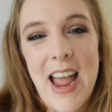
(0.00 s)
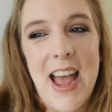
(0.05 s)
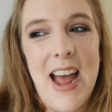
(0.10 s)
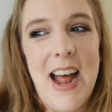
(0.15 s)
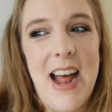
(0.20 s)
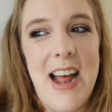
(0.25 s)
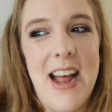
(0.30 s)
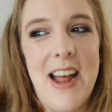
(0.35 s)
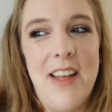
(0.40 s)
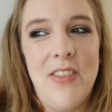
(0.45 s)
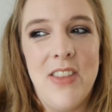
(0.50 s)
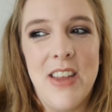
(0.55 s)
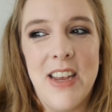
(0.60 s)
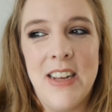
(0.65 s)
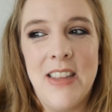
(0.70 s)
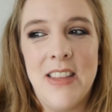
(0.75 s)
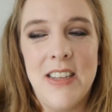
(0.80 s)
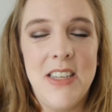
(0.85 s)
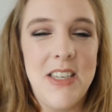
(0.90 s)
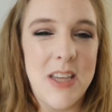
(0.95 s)
And
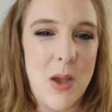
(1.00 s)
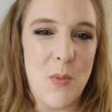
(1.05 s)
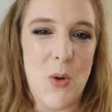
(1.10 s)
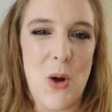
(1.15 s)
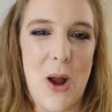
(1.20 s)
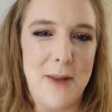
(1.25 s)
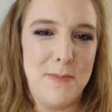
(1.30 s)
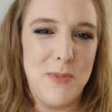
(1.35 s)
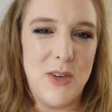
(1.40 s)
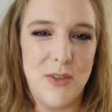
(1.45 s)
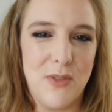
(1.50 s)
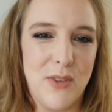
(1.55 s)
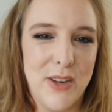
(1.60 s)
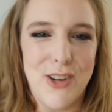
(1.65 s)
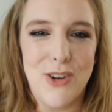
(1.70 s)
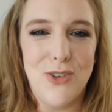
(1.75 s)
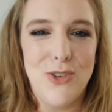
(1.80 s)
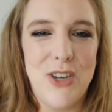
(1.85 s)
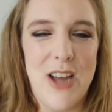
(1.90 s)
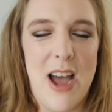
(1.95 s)
in December, I'm
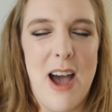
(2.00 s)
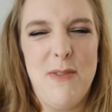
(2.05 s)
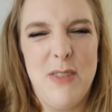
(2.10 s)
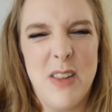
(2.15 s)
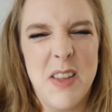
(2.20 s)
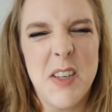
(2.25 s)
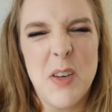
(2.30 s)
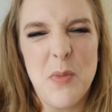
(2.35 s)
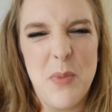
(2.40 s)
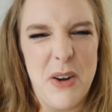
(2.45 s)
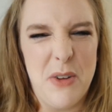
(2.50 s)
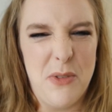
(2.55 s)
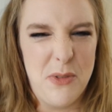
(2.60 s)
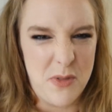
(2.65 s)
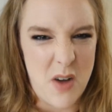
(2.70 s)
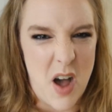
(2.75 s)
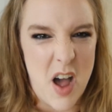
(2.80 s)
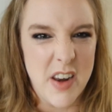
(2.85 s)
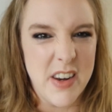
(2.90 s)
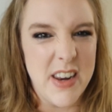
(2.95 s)
definitely going to have a little bit of
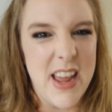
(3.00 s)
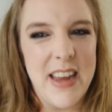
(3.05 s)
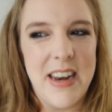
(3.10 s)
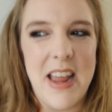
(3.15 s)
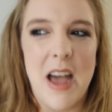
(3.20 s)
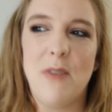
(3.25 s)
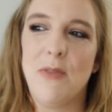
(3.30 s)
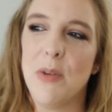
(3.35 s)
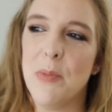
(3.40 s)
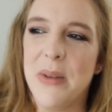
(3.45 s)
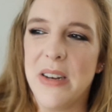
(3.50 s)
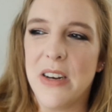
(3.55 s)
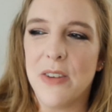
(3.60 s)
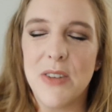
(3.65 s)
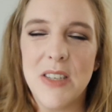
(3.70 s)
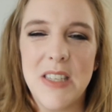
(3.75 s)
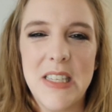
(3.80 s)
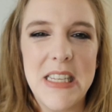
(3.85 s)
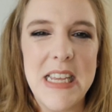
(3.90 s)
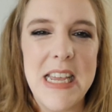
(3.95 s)
fun and have a bit
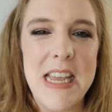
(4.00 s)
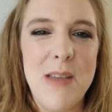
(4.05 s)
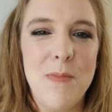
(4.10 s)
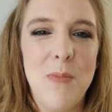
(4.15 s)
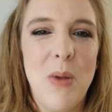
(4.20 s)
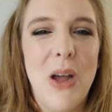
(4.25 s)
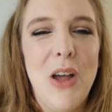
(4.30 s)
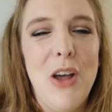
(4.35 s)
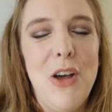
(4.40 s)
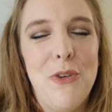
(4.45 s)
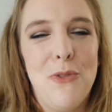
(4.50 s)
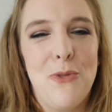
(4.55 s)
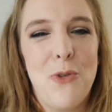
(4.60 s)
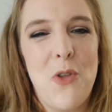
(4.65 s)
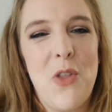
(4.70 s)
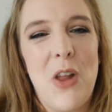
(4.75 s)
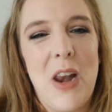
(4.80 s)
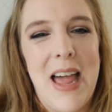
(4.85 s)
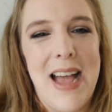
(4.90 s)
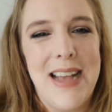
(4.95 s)
of a theme
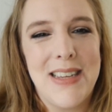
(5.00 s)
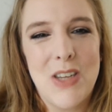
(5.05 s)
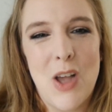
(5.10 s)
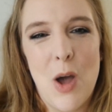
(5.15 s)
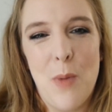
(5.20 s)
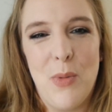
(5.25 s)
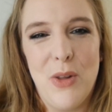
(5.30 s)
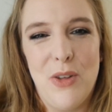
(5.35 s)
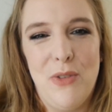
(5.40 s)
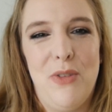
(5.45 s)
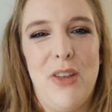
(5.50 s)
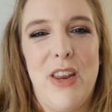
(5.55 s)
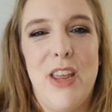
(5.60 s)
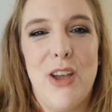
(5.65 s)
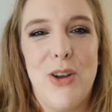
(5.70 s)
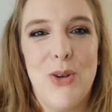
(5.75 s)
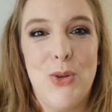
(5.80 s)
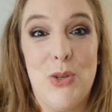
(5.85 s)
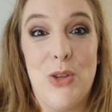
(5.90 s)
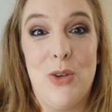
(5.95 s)
for the last couple of
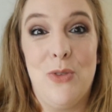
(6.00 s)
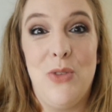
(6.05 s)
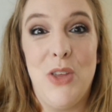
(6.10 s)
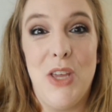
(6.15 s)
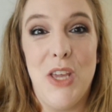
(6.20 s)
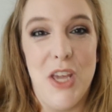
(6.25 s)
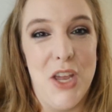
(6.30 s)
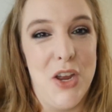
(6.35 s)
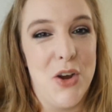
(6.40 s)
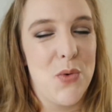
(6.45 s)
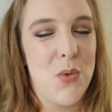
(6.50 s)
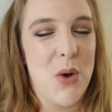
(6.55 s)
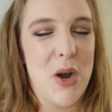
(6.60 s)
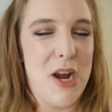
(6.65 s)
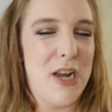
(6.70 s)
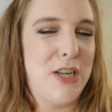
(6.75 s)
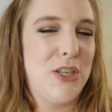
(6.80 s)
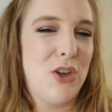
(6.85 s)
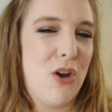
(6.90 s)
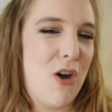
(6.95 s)
videos of the year,
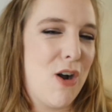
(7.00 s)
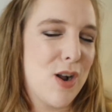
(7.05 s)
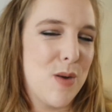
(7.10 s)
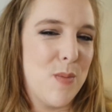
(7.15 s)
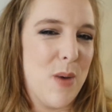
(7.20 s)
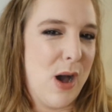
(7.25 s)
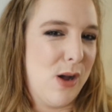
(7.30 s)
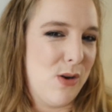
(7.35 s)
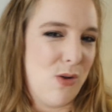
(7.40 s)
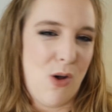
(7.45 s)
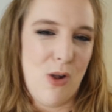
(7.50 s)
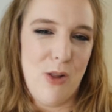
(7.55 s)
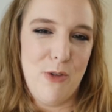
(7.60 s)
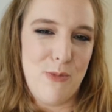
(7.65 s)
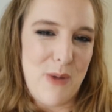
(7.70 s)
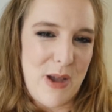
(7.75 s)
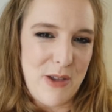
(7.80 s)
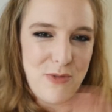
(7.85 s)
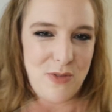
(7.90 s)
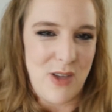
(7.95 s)
where I talk about all
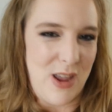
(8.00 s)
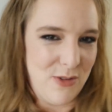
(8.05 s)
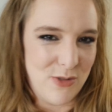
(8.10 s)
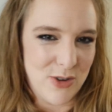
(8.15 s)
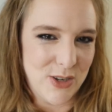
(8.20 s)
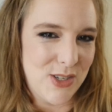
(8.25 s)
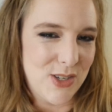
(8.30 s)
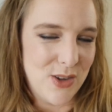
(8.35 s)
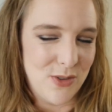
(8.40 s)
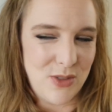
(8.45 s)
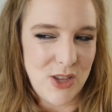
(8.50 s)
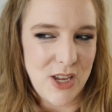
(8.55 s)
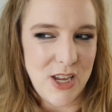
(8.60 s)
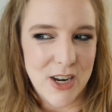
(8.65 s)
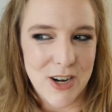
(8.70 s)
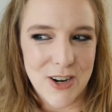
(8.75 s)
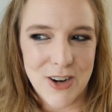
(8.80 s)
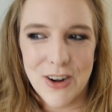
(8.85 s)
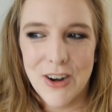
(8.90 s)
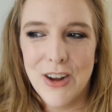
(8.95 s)
of my favorites of the
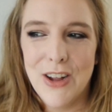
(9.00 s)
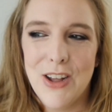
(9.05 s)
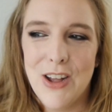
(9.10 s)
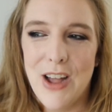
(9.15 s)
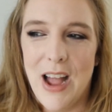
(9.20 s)
year.